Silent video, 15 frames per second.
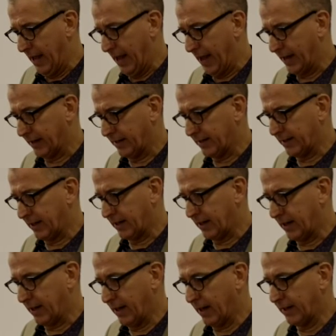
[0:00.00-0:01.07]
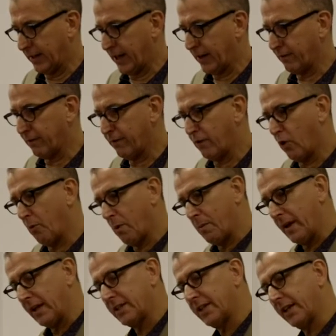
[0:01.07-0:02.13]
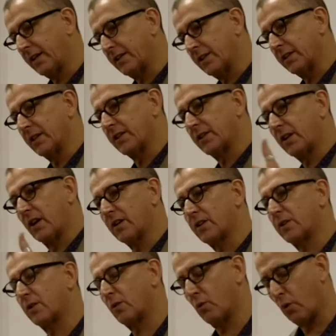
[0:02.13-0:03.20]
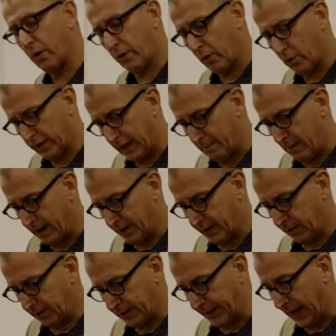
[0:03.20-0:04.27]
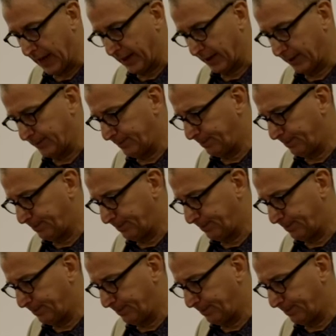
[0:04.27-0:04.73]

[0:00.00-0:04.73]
and then form a meeting to discuss what they might do together.